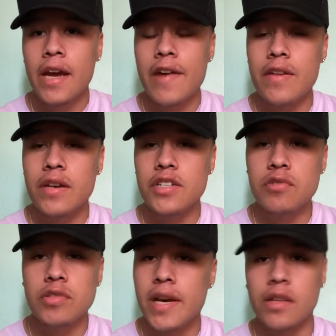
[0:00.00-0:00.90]
And then
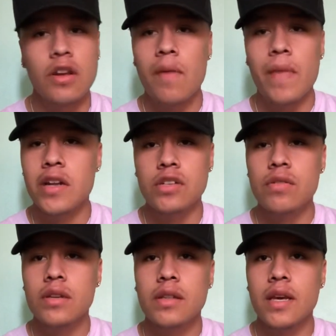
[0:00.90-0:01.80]
she was like, no, I'm not
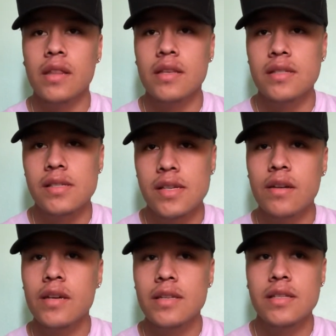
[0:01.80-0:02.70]
joking. Like, this is
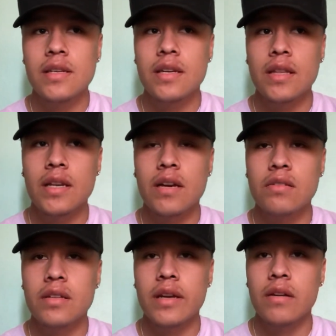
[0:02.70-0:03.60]
serious. And then I
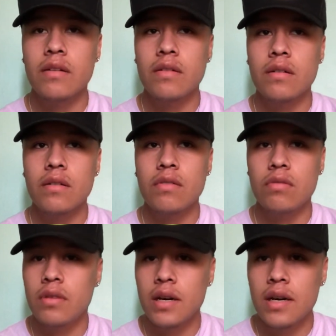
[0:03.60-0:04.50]
was like,
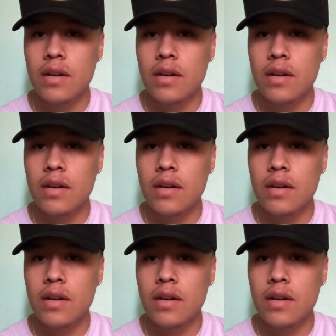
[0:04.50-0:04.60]
what?